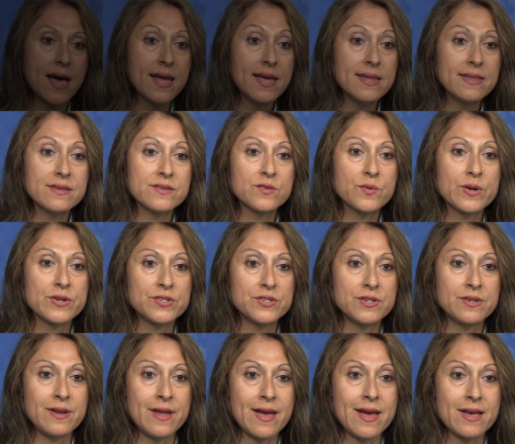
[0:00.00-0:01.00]
I get this
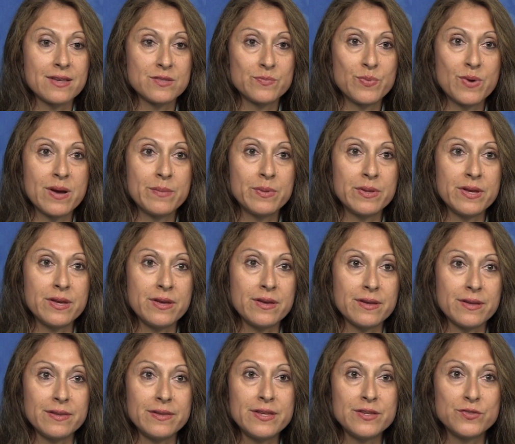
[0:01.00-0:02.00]
question asked
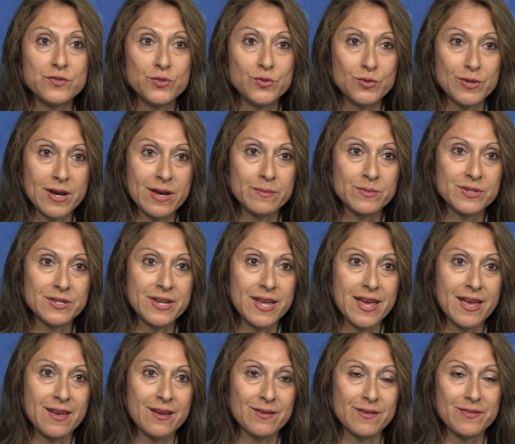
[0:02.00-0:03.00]
probably at least two times a
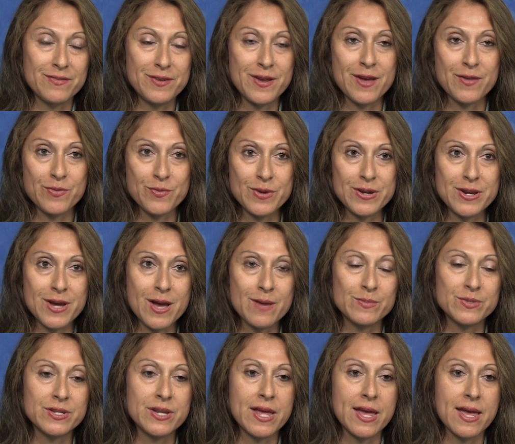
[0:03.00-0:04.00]
day, if not three
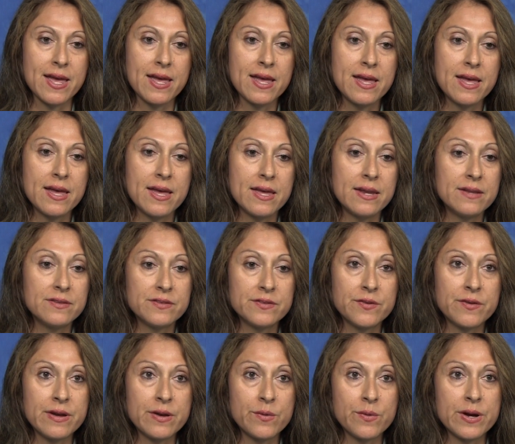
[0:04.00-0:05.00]
times a day, and it's a
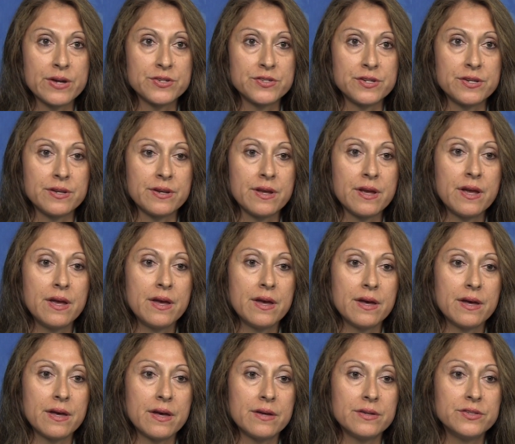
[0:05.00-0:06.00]
great question.
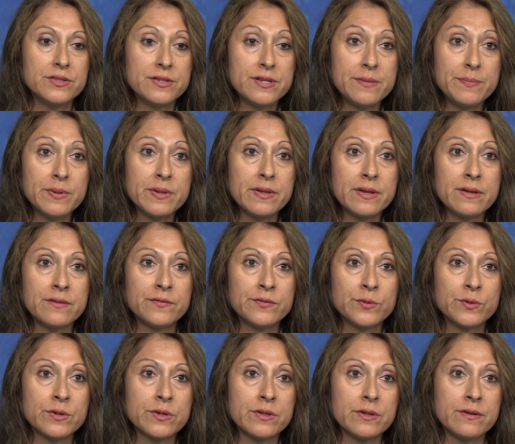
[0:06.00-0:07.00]
Uh, typically in
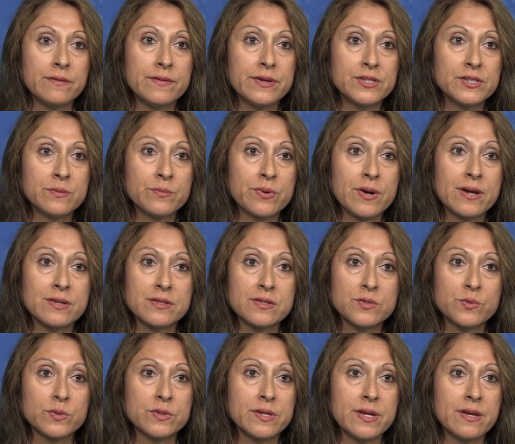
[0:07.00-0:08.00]
Florida, the eviction
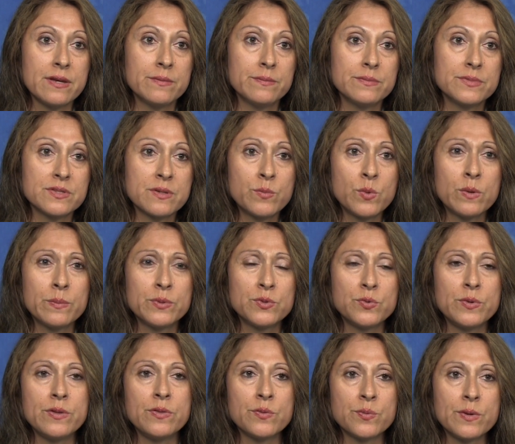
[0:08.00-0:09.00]
process will take somewhere
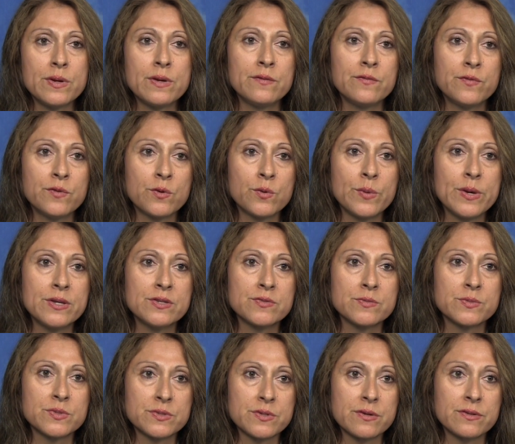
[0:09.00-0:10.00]
between three and four weeks
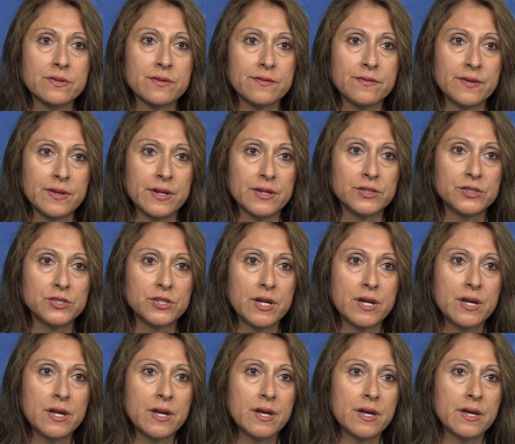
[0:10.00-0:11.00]
from start to finish.
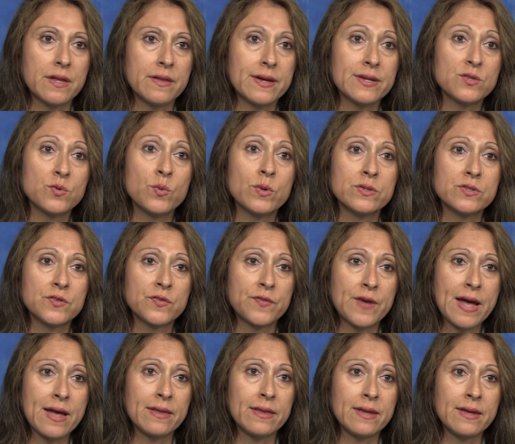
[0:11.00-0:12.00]
Uh, that's once
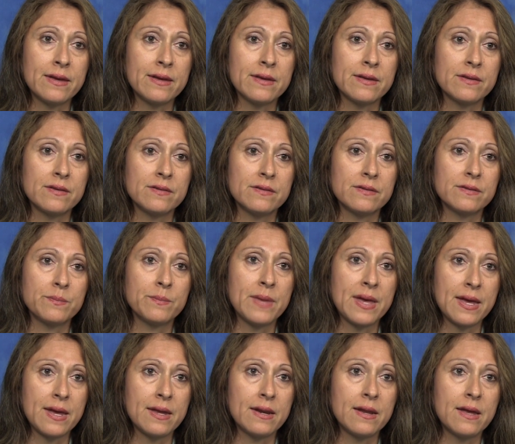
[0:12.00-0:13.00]
filing is
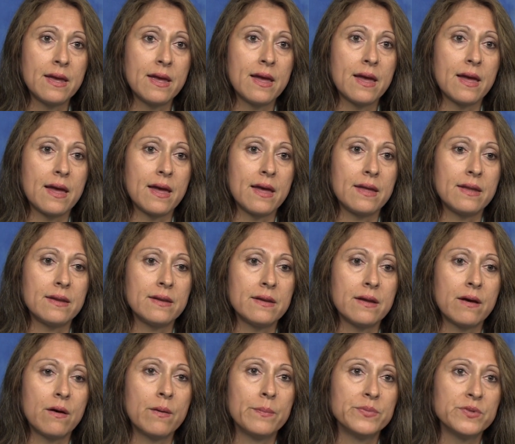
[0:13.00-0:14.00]
made
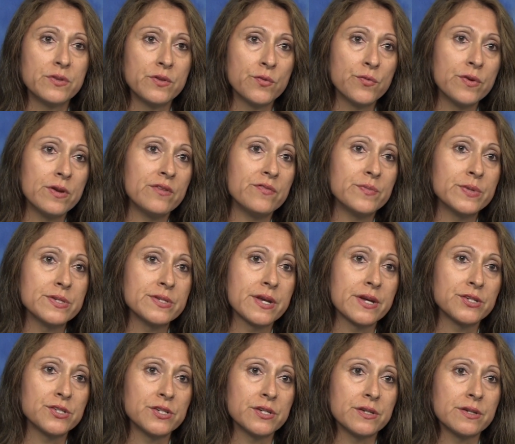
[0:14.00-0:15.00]
and up to the writ of
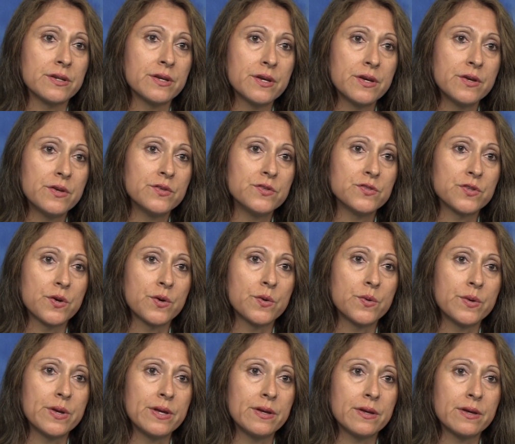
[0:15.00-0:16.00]
possession.
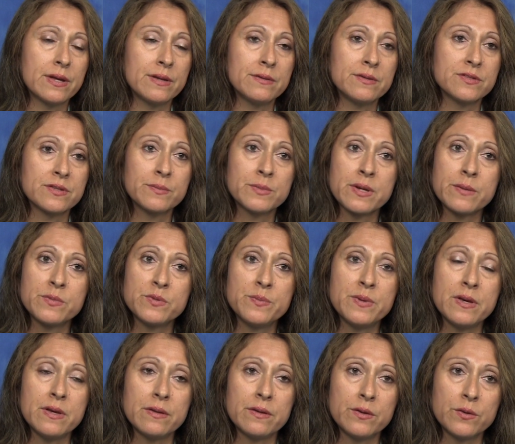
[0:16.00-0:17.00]
So it can sometimes
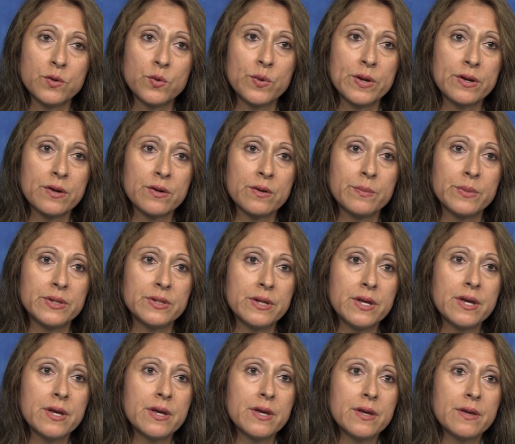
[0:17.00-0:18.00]
be a little quicker, but
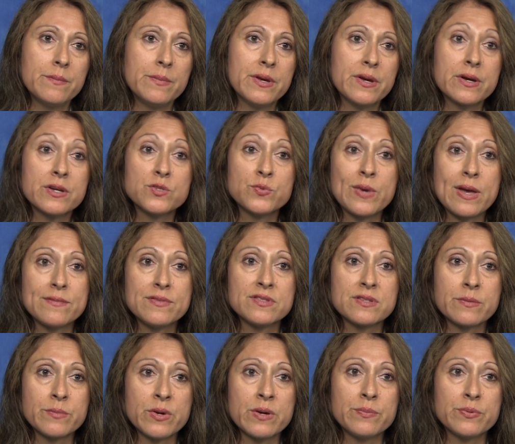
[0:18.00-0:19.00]
because we have
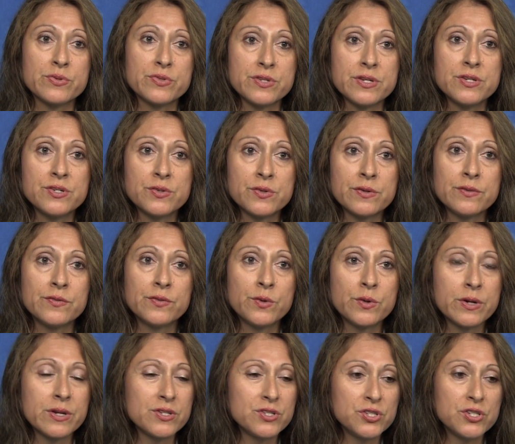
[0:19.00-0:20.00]
summary procedure in
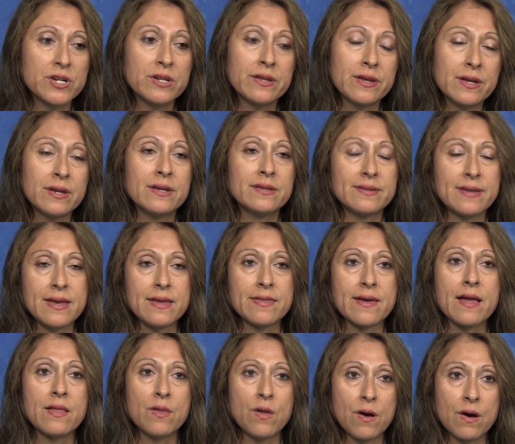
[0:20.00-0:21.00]
Florida, it's generally going to take
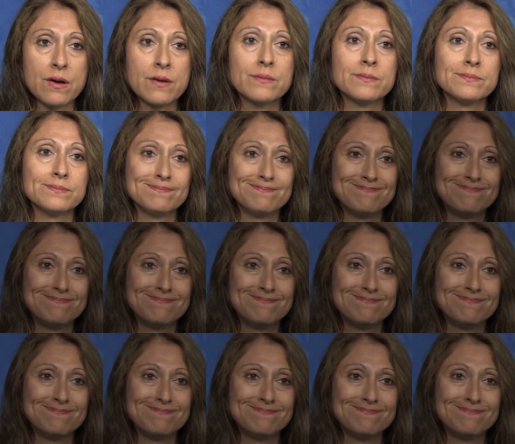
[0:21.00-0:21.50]
that long.